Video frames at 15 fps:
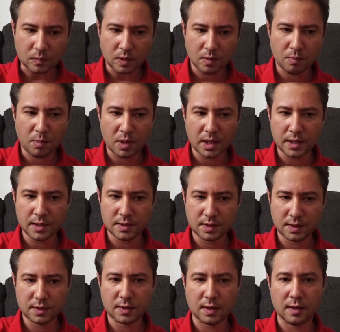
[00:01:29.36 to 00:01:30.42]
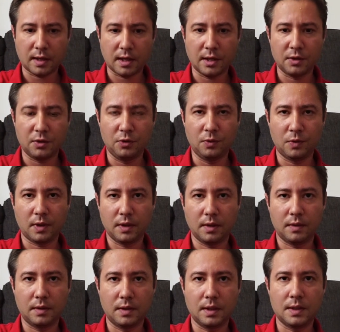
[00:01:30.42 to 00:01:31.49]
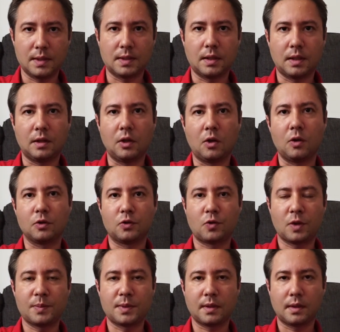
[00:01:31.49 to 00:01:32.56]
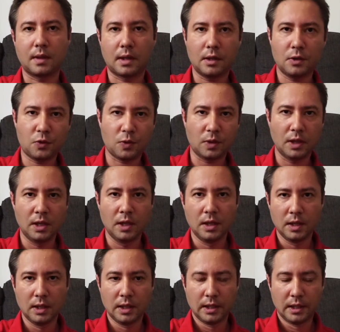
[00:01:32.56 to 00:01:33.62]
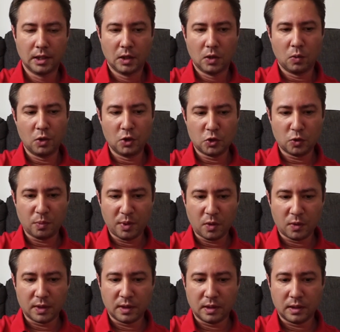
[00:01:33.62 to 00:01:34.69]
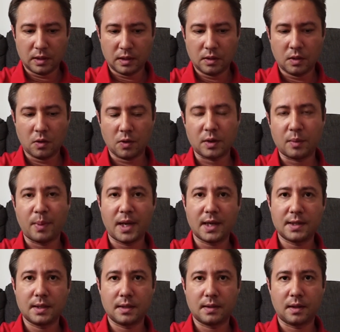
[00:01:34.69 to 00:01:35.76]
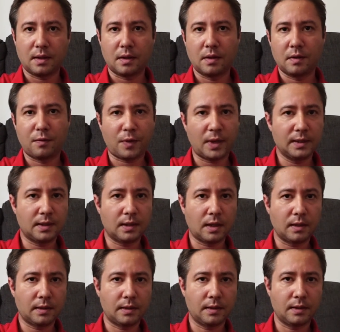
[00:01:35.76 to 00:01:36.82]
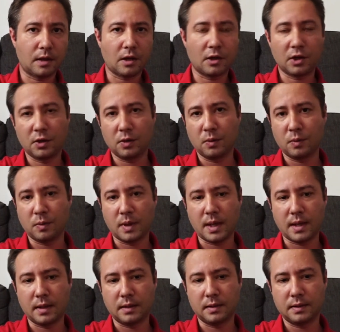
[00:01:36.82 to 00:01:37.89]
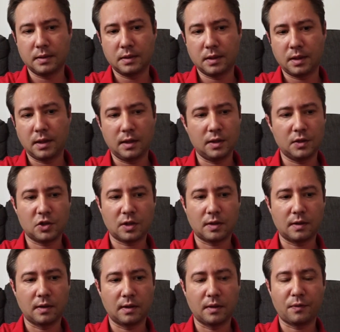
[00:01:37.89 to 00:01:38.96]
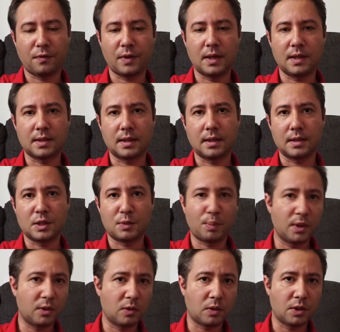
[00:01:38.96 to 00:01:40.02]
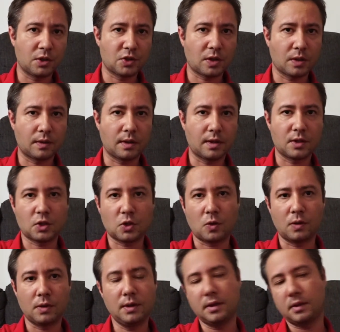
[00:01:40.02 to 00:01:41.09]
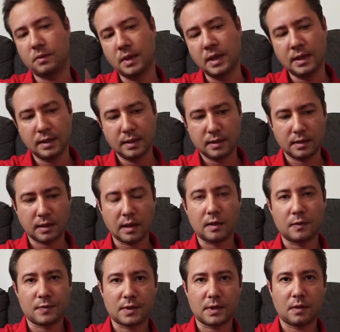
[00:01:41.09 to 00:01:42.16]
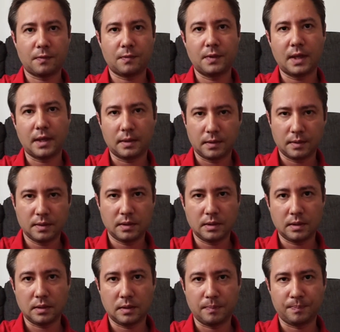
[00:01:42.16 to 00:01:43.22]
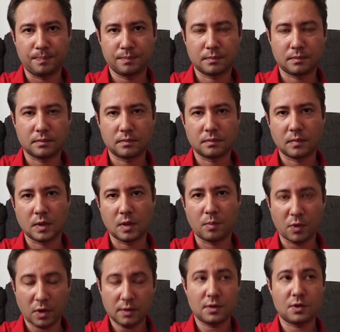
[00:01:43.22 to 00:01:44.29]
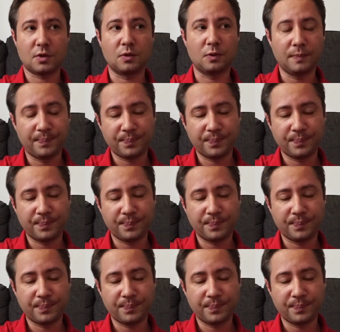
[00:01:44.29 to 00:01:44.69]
my sister and I, during these long trips in the country, we used to be on the backseat and fight a lot and argue and kick each other in the face and spit on each other and so on, you know, the kind of stuff that brothers do,